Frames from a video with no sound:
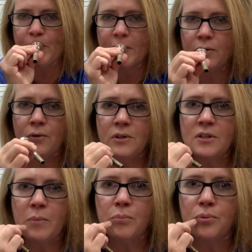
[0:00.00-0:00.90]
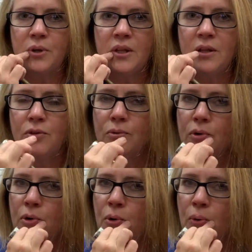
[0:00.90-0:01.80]
Notice I'm breathing through the
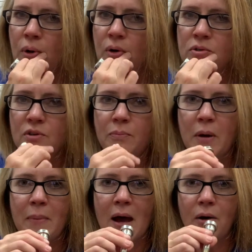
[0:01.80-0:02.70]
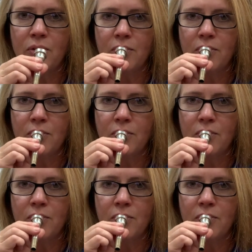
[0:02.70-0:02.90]
corners of my mouth.